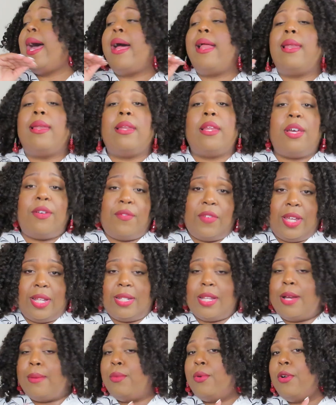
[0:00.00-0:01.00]
I love
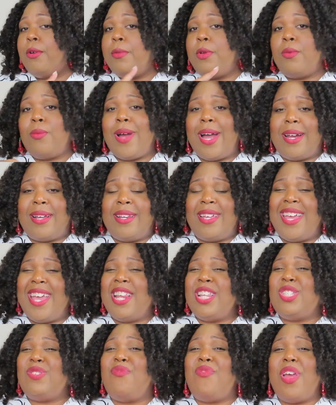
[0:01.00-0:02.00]
it. I'm going to be rocking it.
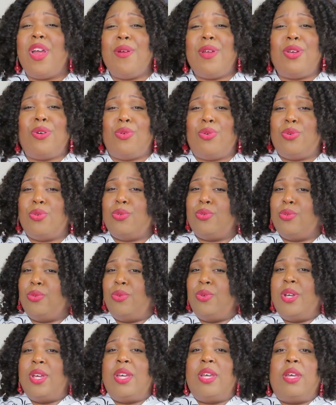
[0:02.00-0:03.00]
And it's very
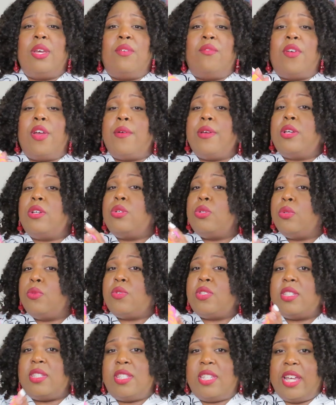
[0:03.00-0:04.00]
cool. Very
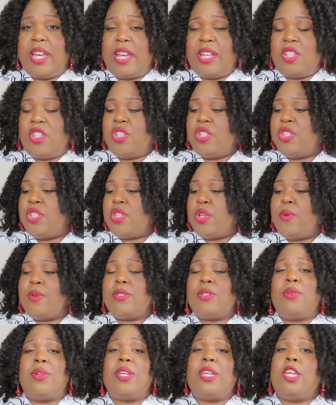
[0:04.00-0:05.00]
cool to touch. So
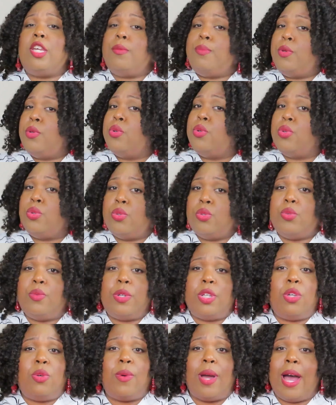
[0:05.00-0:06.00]
it's going to keep you cool
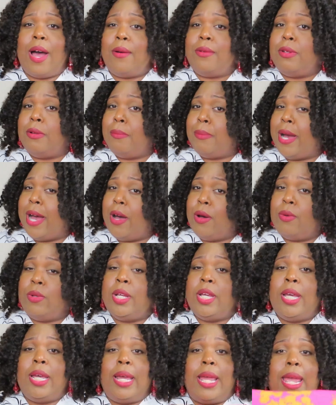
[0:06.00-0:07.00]
when you out and
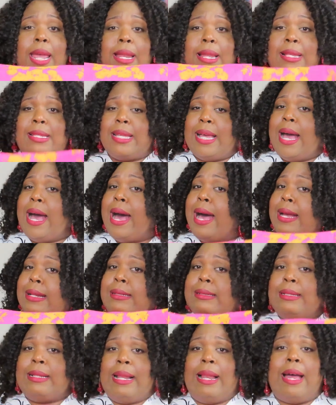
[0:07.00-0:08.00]
about in this
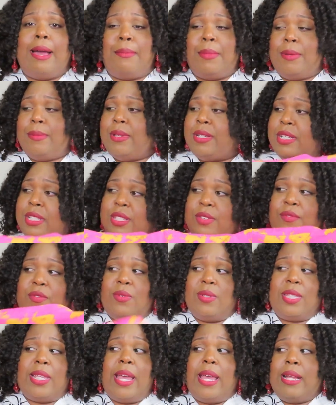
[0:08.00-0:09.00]
hot climate. Because if
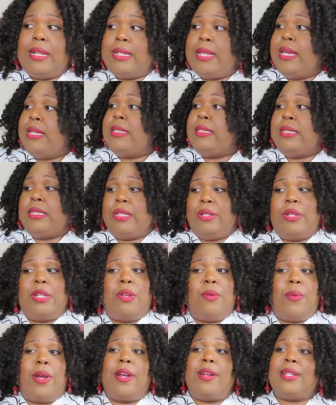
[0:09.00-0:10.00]
you stay in Texas or
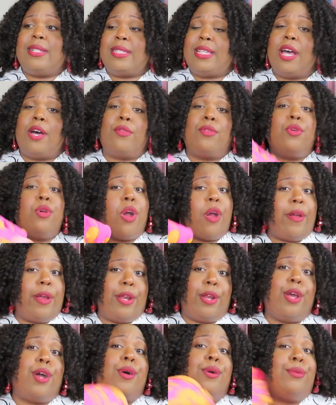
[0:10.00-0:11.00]
anywhere in the South, you
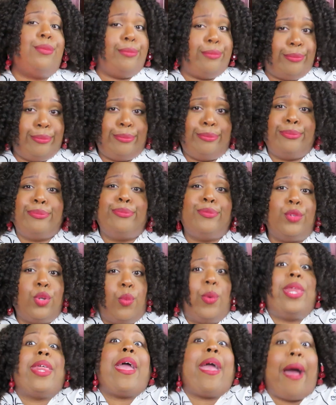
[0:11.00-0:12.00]
already know
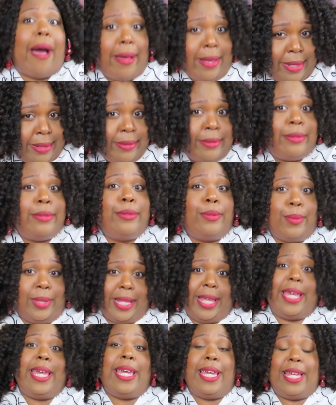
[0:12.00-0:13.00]
we're there
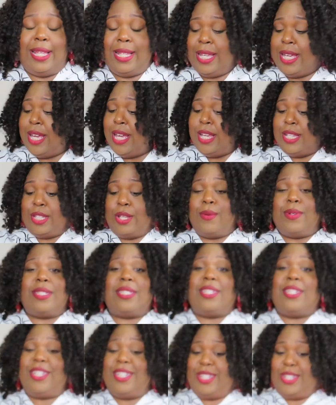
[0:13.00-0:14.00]
with the heat. So
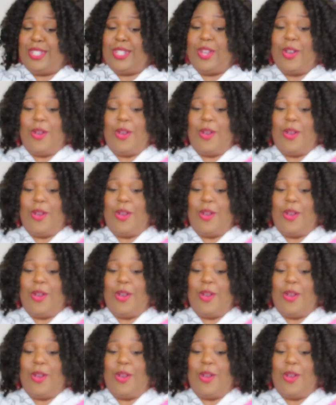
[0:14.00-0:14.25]
it's good to